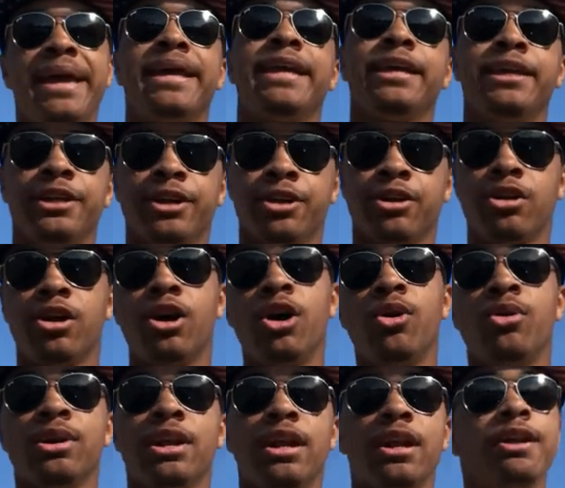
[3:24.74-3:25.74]
make it your
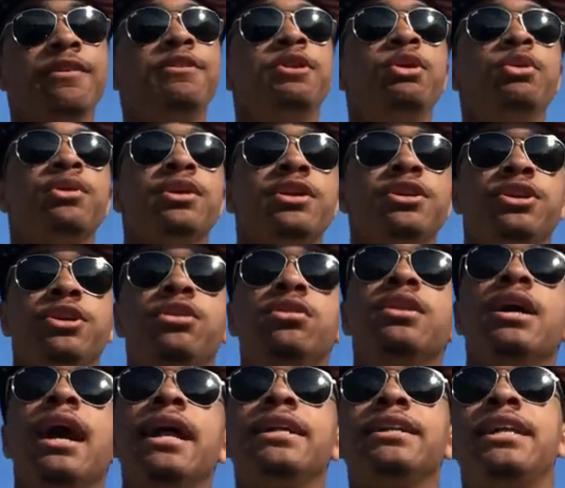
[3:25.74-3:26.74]
own. And if you can
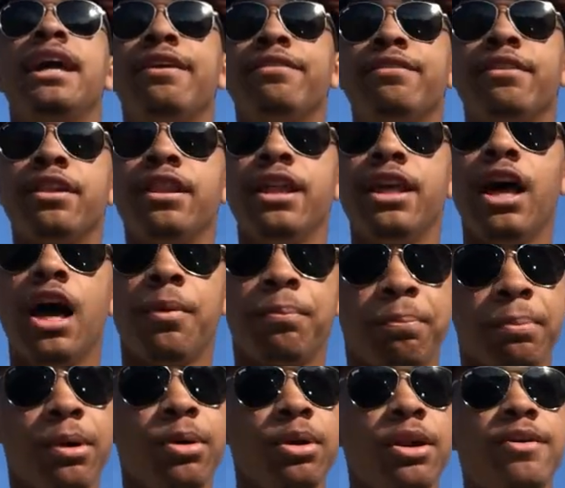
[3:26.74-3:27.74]
do that, definitely
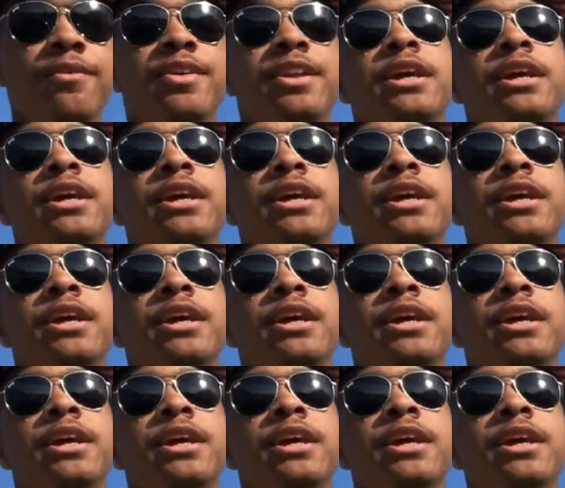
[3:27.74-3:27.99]
upload a